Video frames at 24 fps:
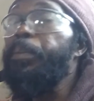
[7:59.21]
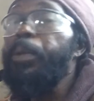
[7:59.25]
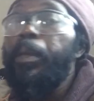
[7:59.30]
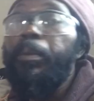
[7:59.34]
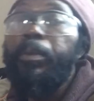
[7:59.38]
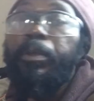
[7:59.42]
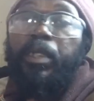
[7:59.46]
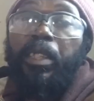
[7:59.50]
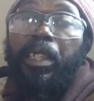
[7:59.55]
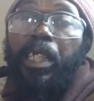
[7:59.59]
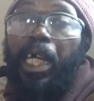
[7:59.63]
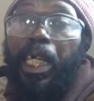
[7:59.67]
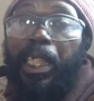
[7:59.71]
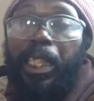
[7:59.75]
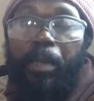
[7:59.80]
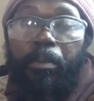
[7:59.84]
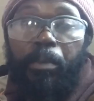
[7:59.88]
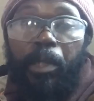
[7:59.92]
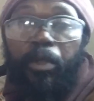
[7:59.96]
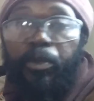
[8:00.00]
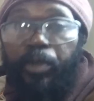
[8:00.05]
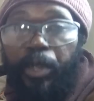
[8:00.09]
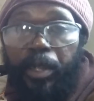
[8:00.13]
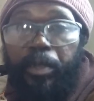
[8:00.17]
people to
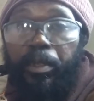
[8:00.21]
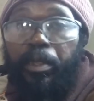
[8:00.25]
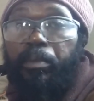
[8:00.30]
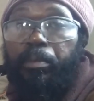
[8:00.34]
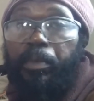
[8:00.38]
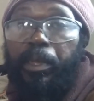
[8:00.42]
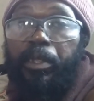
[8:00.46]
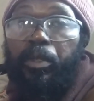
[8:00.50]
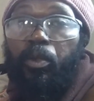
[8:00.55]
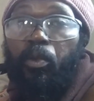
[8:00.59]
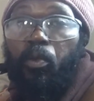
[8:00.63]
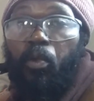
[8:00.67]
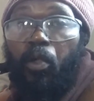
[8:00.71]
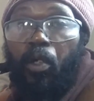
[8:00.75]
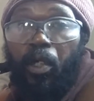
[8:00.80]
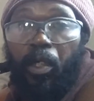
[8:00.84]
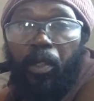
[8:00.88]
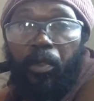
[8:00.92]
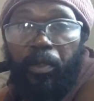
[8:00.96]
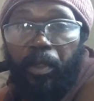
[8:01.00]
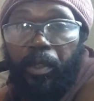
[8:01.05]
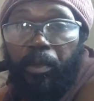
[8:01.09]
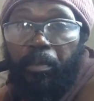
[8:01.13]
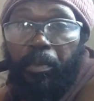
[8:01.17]
collaborate with me, to
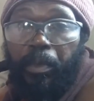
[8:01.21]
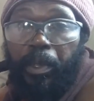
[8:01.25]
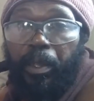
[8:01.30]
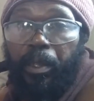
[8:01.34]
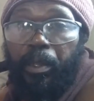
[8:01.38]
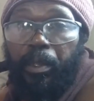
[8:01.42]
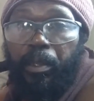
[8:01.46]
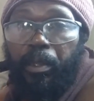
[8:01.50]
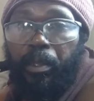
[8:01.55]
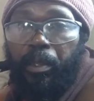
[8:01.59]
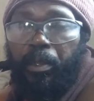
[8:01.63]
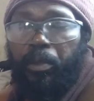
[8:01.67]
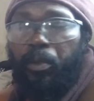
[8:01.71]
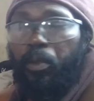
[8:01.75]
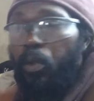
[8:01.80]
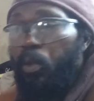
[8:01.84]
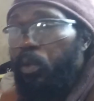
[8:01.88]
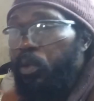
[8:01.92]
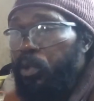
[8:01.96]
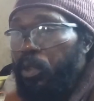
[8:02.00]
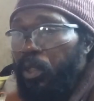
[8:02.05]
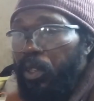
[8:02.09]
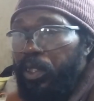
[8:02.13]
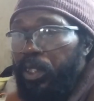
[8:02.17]
work with me.
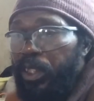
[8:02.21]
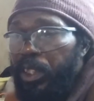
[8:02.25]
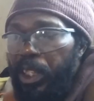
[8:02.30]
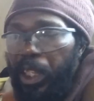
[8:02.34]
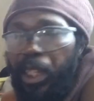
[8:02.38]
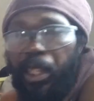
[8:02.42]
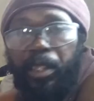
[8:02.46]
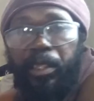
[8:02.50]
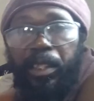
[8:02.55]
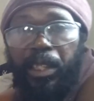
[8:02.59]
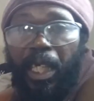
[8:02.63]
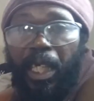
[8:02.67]
Don't just jealous